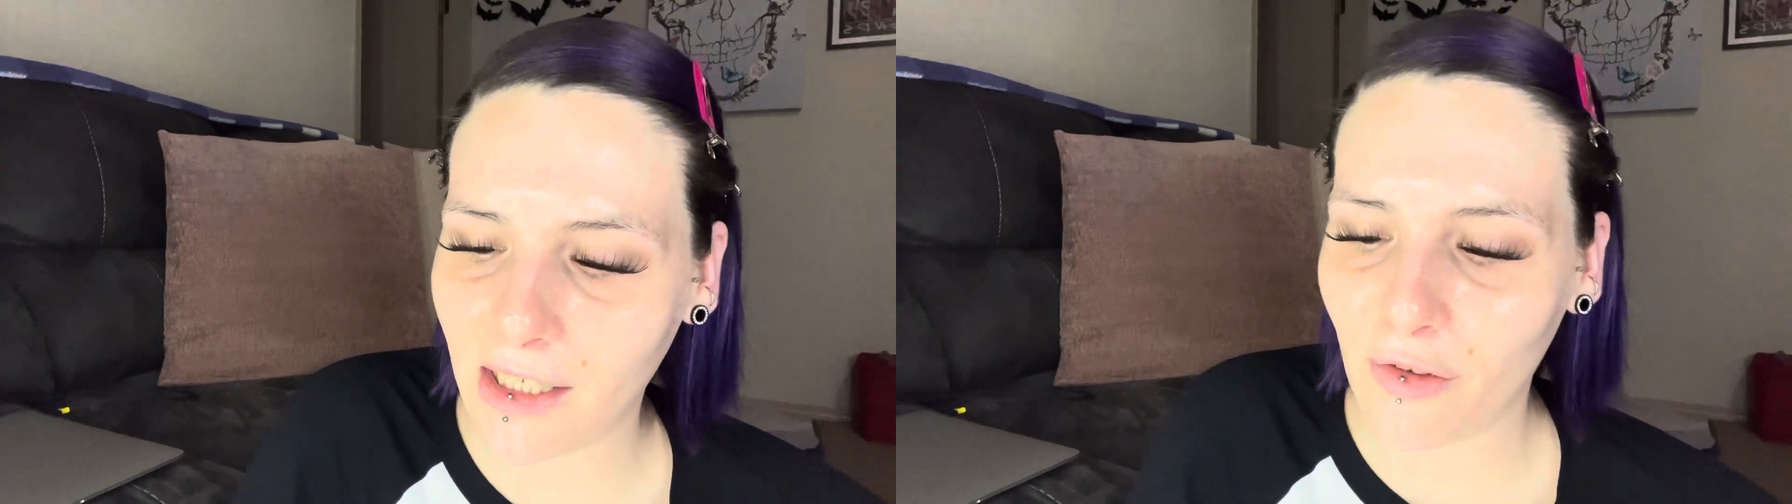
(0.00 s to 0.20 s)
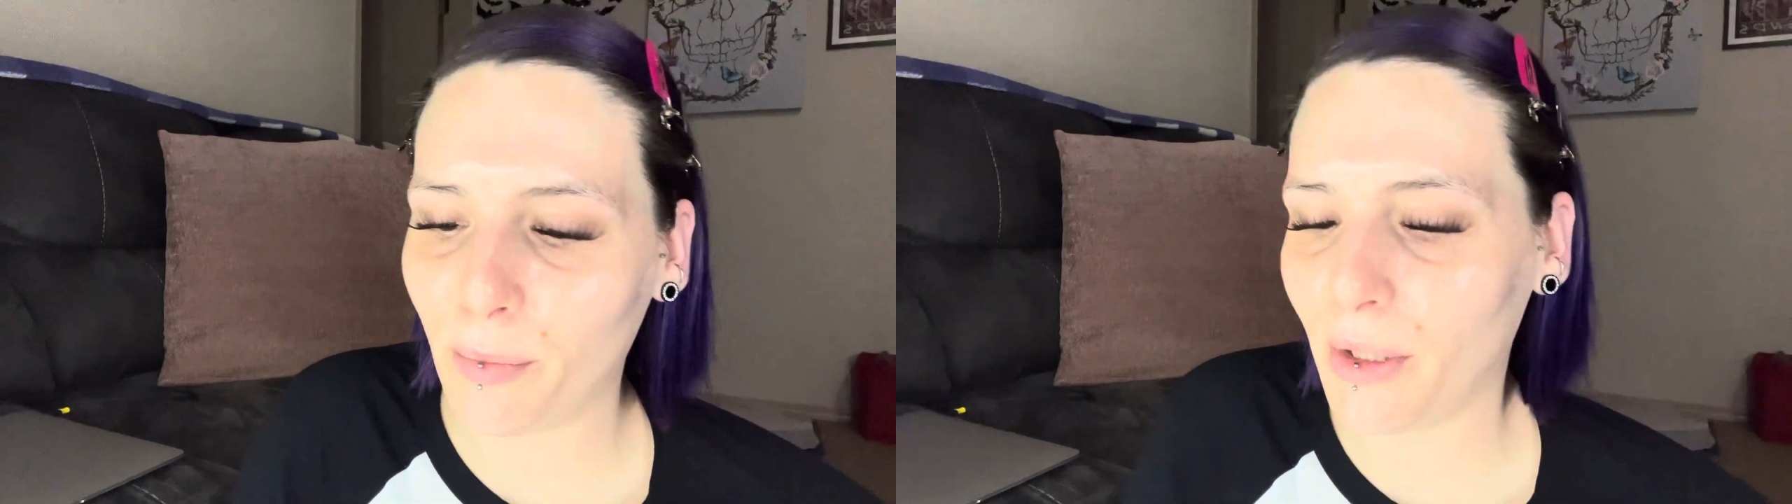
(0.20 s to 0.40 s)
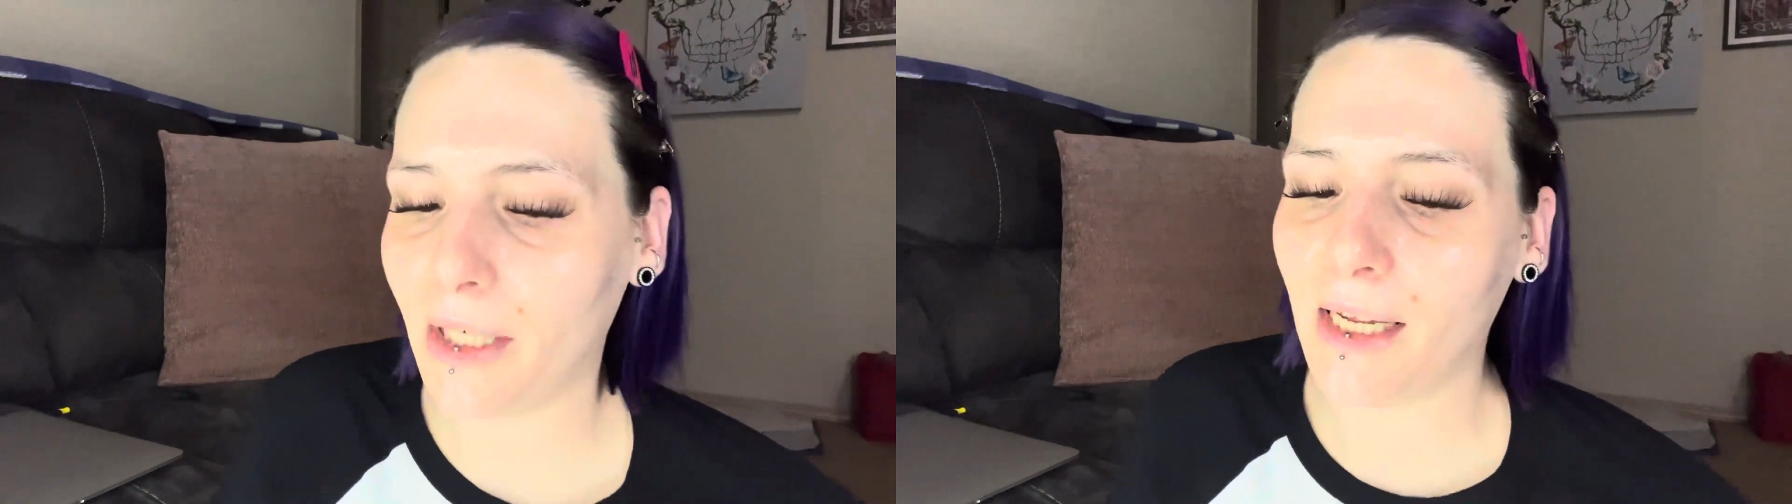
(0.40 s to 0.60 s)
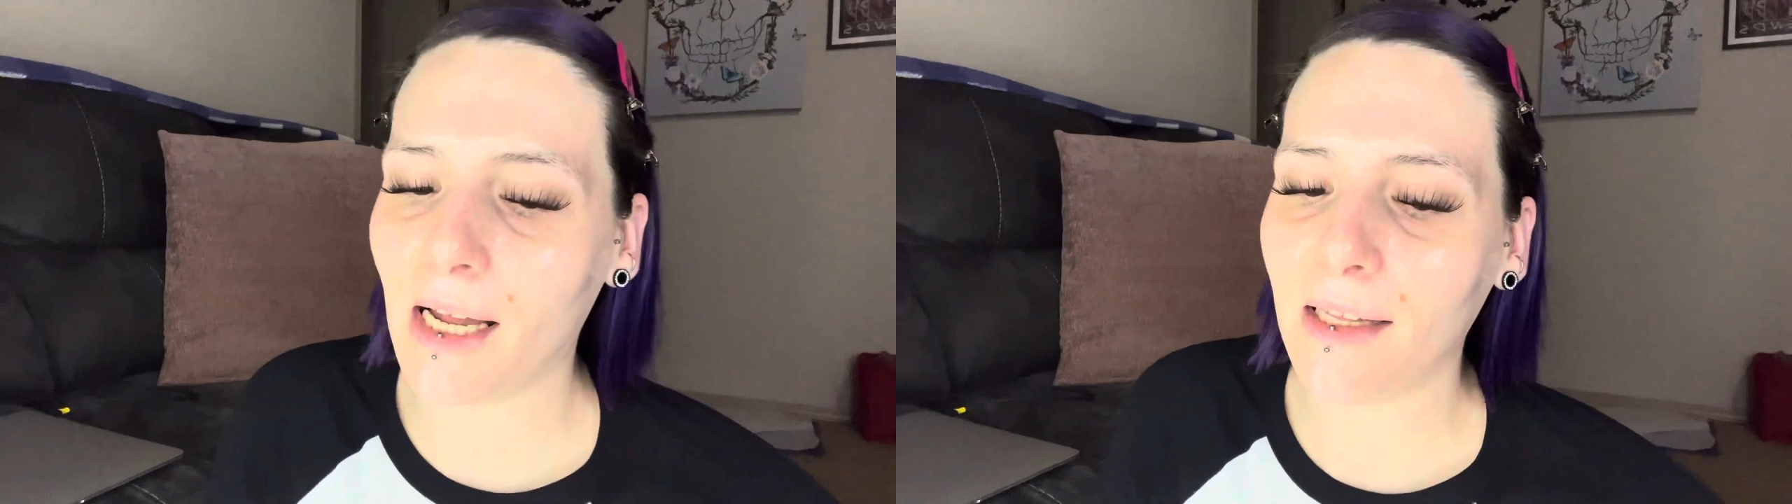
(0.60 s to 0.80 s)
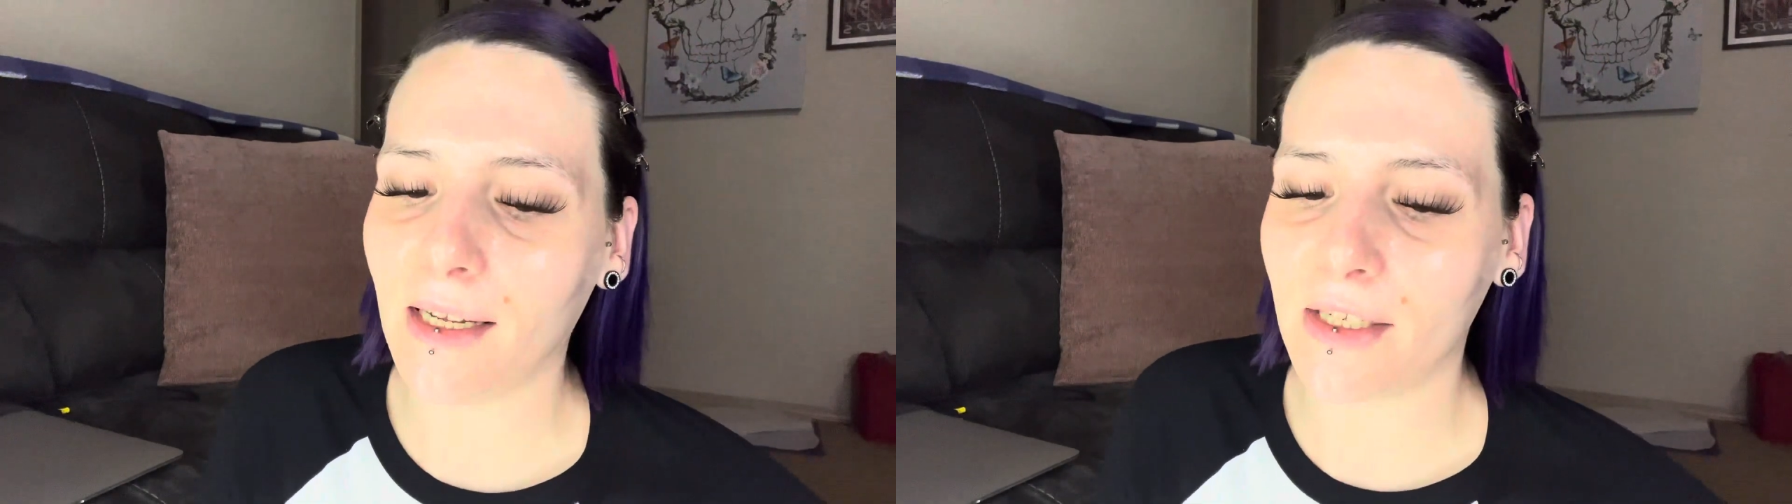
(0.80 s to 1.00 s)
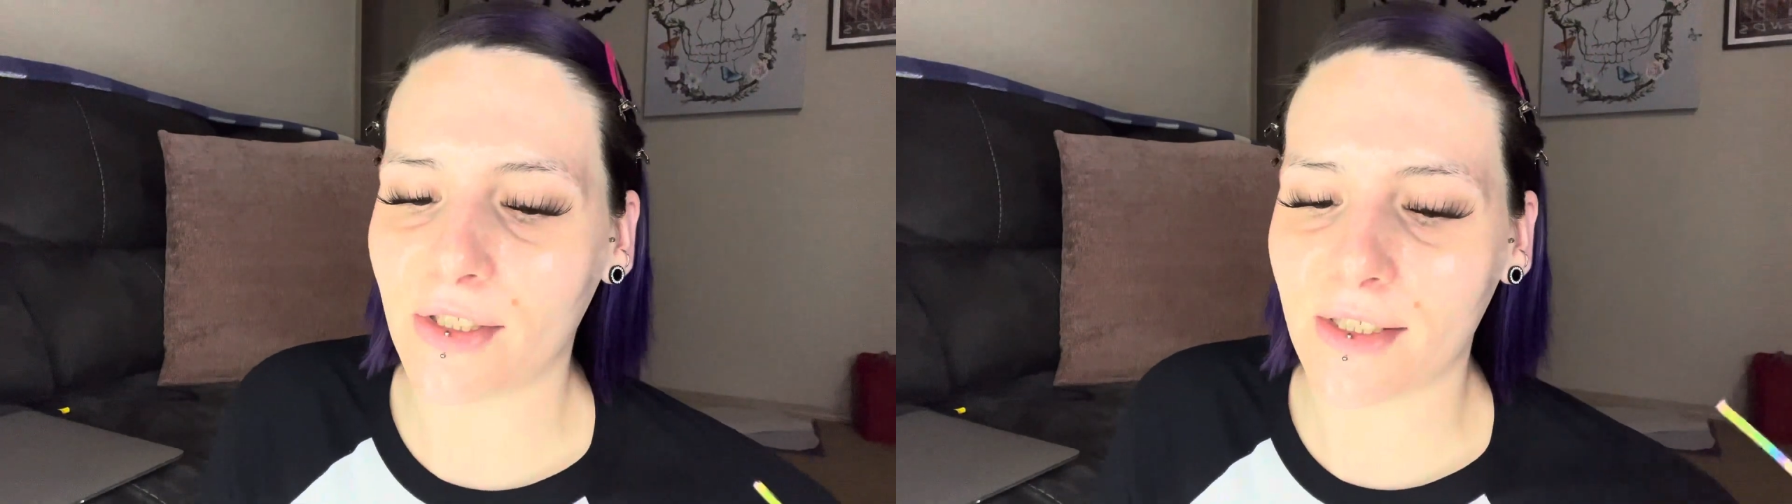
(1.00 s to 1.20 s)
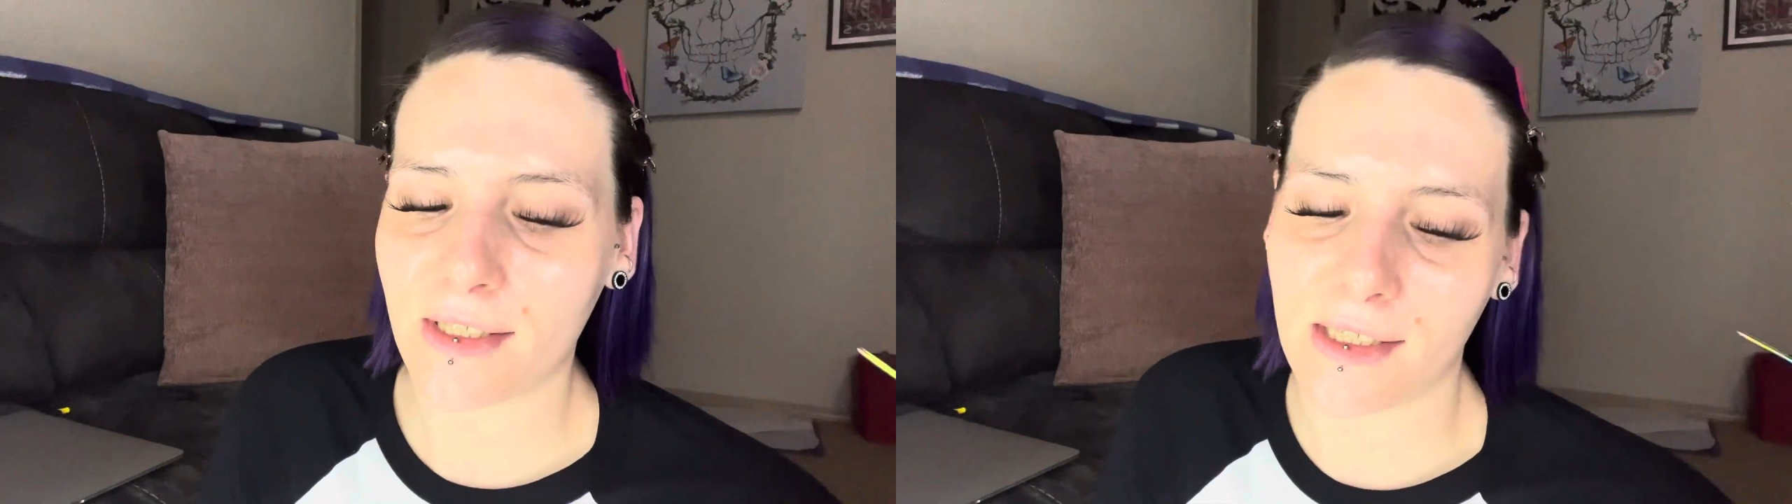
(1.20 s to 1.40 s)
have pretty eyelashes